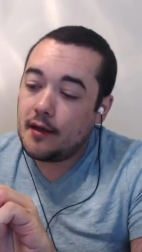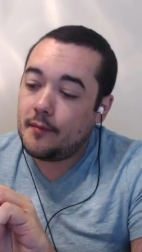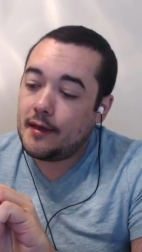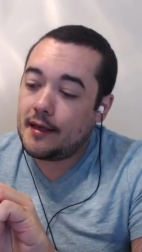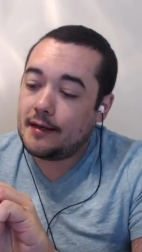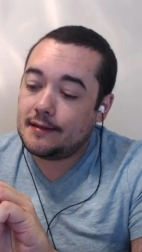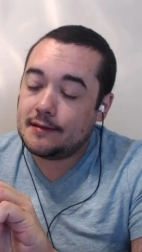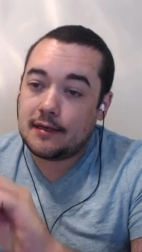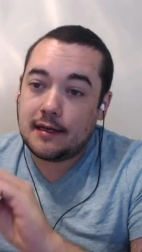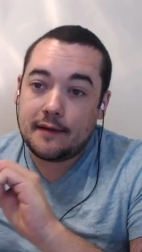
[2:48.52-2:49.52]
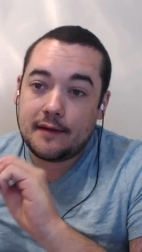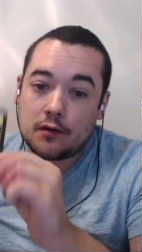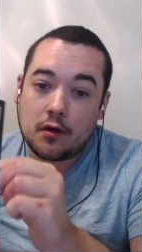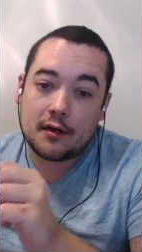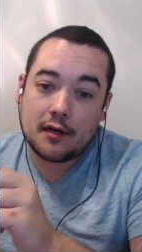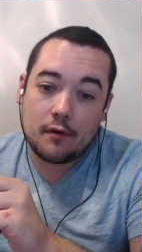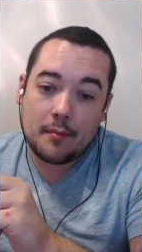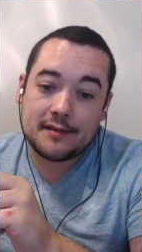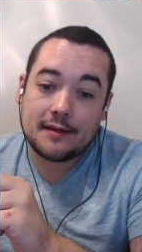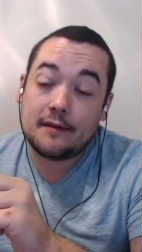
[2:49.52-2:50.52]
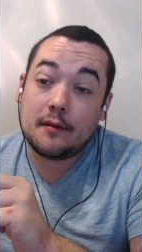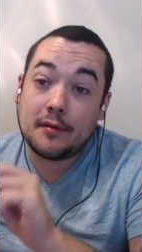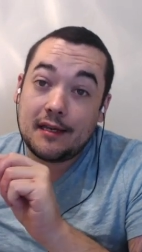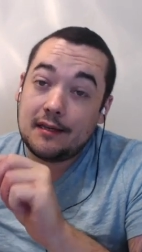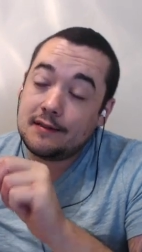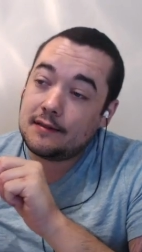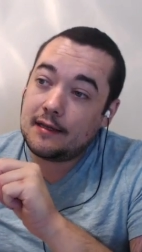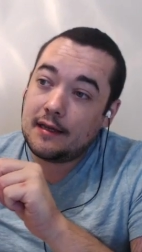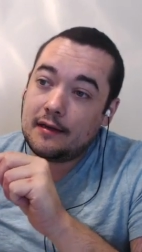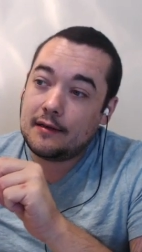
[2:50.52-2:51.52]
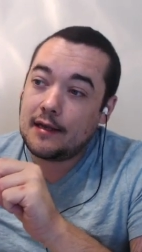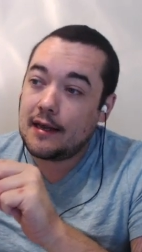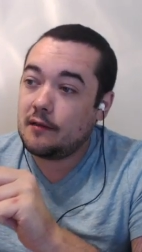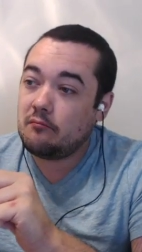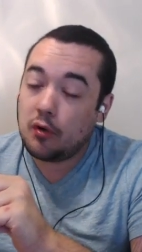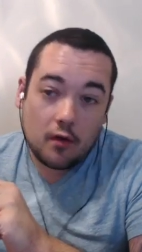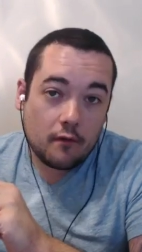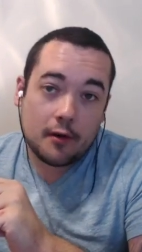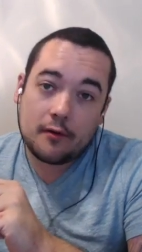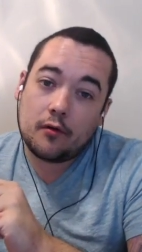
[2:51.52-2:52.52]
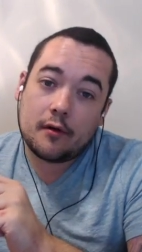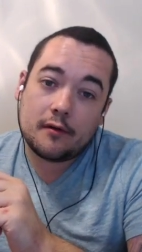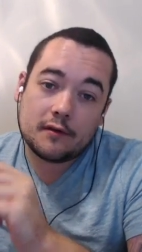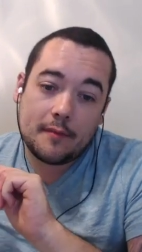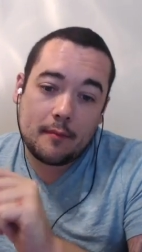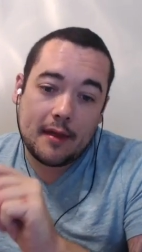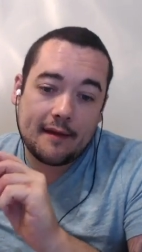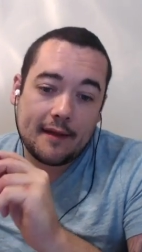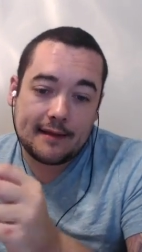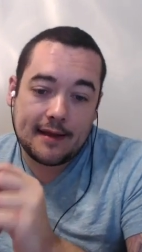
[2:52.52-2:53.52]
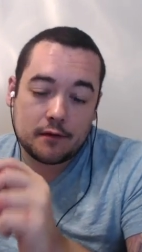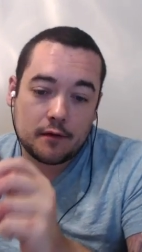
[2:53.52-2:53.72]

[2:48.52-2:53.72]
because uh, this card can represent the police and getting pulled over or something bad like that.